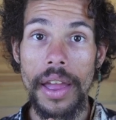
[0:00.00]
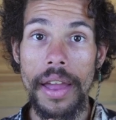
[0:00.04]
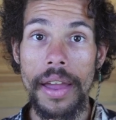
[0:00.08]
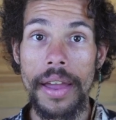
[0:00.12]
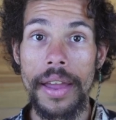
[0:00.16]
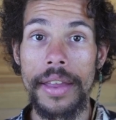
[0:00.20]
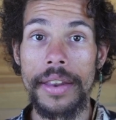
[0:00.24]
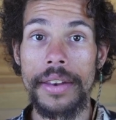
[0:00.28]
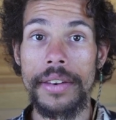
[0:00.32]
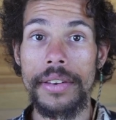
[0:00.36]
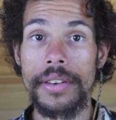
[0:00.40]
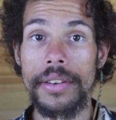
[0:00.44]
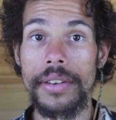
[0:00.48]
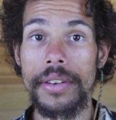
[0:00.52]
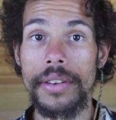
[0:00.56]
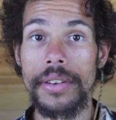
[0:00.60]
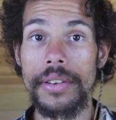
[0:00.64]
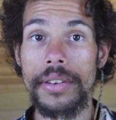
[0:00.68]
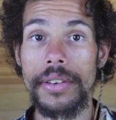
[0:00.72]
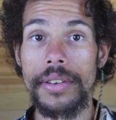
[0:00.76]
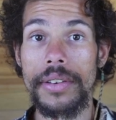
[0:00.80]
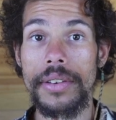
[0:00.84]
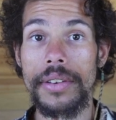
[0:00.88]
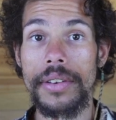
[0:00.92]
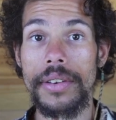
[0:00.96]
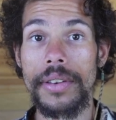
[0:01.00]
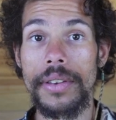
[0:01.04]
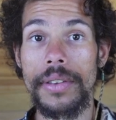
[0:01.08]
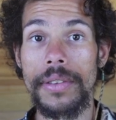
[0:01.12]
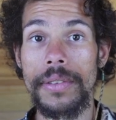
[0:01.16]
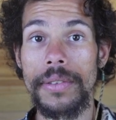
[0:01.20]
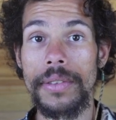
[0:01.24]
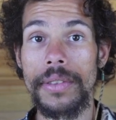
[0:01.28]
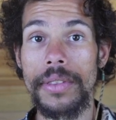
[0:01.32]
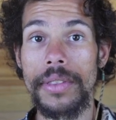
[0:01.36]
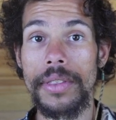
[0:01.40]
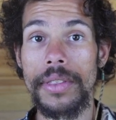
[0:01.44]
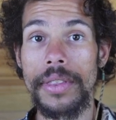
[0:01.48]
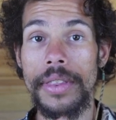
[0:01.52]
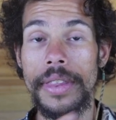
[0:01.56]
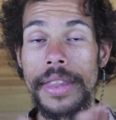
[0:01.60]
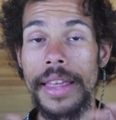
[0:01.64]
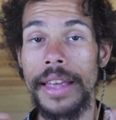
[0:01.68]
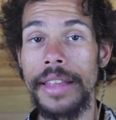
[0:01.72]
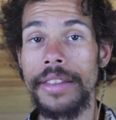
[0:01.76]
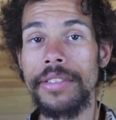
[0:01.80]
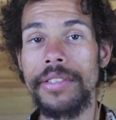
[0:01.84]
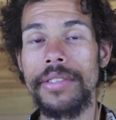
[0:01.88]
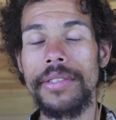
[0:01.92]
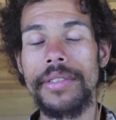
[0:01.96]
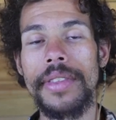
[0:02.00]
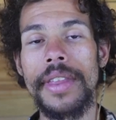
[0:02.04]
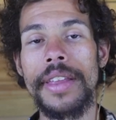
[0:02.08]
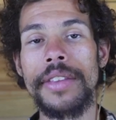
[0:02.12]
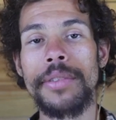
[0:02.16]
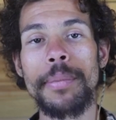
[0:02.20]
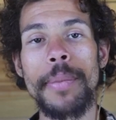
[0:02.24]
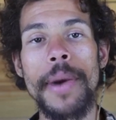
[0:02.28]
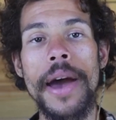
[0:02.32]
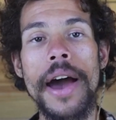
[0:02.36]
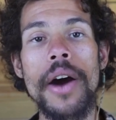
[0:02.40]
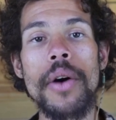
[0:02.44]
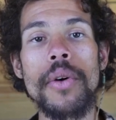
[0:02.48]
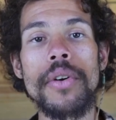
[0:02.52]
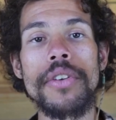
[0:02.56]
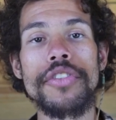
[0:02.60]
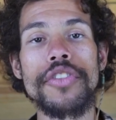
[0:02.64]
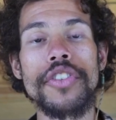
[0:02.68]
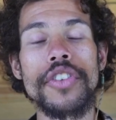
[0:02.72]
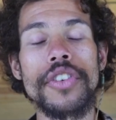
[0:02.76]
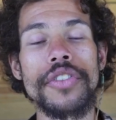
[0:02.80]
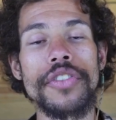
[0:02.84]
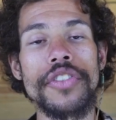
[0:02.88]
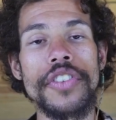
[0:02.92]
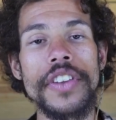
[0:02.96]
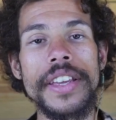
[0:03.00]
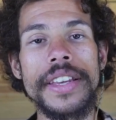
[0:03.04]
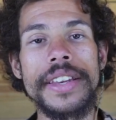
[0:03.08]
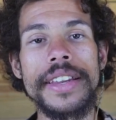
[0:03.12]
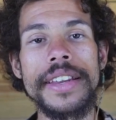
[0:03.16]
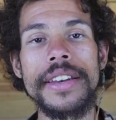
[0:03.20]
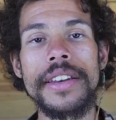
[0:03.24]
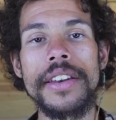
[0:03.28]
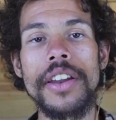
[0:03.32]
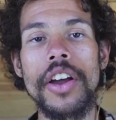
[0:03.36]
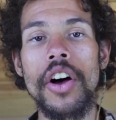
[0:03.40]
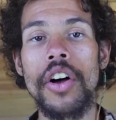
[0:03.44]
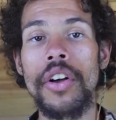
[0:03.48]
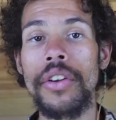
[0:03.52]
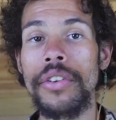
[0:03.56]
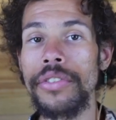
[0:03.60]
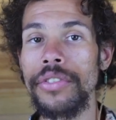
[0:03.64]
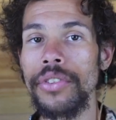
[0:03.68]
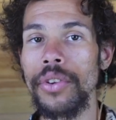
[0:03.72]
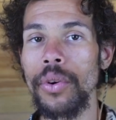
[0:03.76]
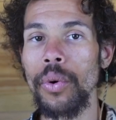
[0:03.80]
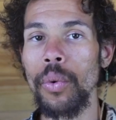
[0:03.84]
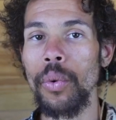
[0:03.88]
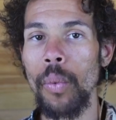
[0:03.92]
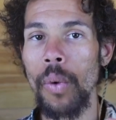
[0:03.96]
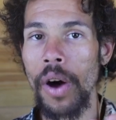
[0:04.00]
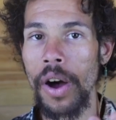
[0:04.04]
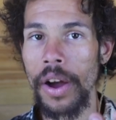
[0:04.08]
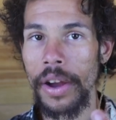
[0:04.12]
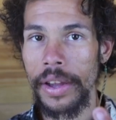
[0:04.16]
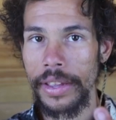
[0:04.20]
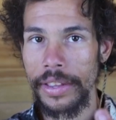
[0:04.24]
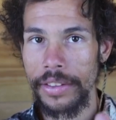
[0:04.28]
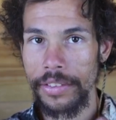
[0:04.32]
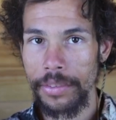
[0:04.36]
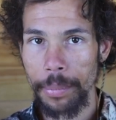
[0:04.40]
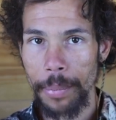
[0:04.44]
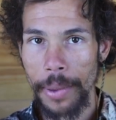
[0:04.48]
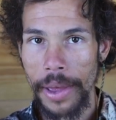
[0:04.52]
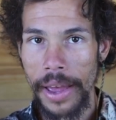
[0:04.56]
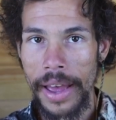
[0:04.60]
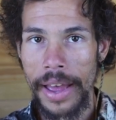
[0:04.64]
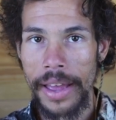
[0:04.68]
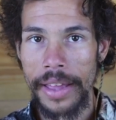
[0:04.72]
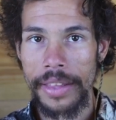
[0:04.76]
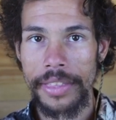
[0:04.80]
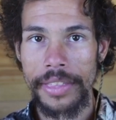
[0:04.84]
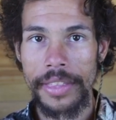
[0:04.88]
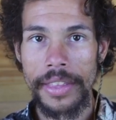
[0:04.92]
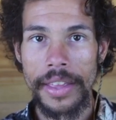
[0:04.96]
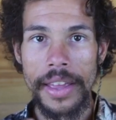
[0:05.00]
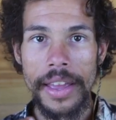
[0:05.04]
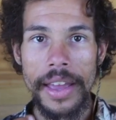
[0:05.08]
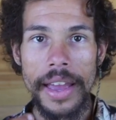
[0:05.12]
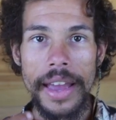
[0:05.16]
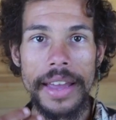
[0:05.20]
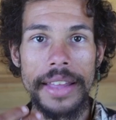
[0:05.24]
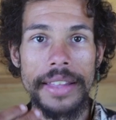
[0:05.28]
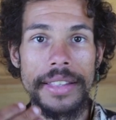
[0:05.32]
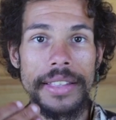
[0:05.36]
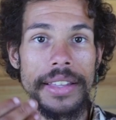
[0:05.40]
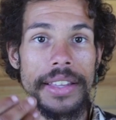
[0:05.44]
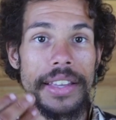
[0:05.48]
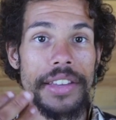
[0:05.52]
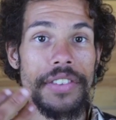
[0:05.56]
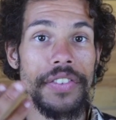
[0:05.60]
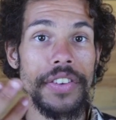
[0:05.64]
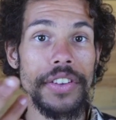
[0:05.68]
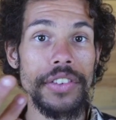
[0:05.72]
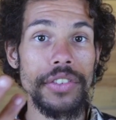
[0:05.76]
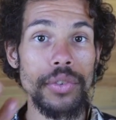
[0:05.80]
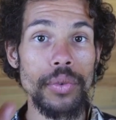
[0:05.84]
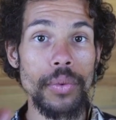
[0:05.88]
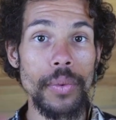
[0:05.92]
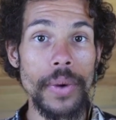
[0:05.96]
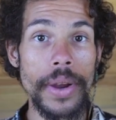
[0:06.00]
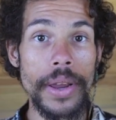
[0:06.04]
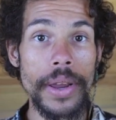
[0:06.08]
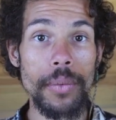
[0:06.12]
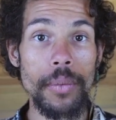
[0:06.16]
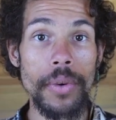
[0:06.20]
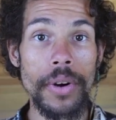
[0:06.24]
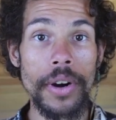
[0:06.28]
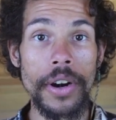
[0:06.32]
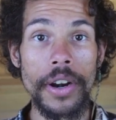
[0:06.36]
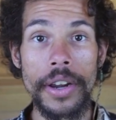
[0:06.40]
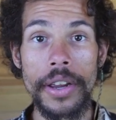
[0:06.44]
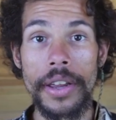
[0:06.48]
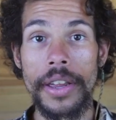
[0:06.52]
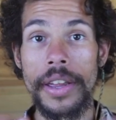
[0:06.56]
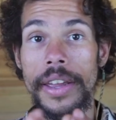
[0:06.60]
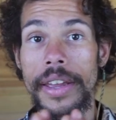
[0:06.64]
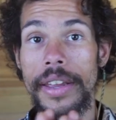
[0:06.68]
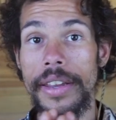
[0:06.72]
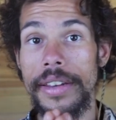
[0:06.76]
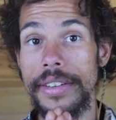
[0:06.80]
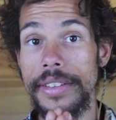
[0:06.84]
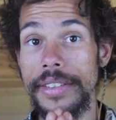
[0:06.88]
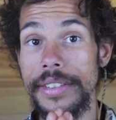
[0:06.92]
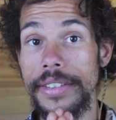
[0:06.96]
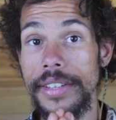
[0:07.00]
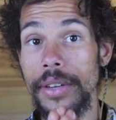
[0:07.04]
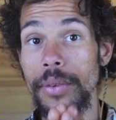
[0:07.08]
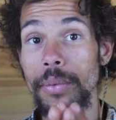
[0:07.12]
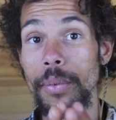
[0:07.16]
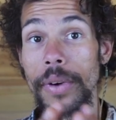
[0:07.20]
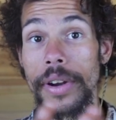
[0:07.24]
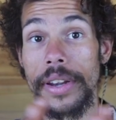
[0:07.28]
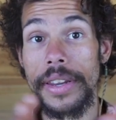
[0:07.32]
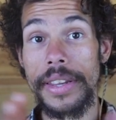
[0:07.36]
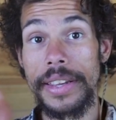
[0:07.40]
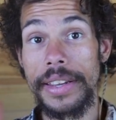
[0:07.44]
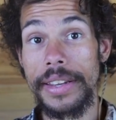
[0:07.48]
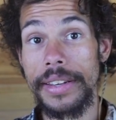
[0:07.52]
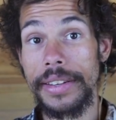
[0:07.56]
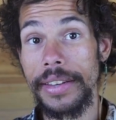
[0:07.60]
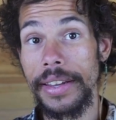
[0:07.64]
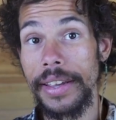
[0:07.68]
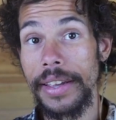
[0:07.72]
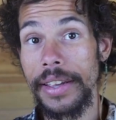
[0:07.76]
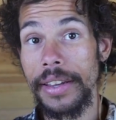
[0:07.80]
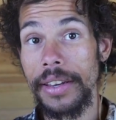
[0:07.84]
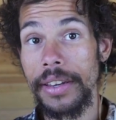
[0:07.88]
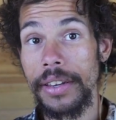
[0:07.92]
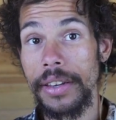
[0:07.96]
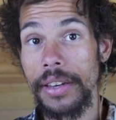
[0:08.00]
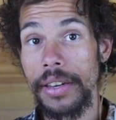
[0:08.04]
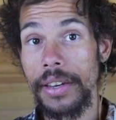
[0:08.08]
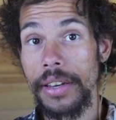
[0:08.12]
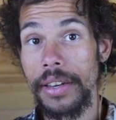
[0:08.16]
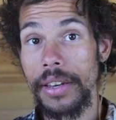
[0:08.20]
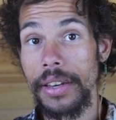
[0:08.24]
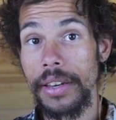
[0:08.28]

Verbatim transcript: And that's that's powerful. If he didn't also walk his path and leave his great work, did what he did,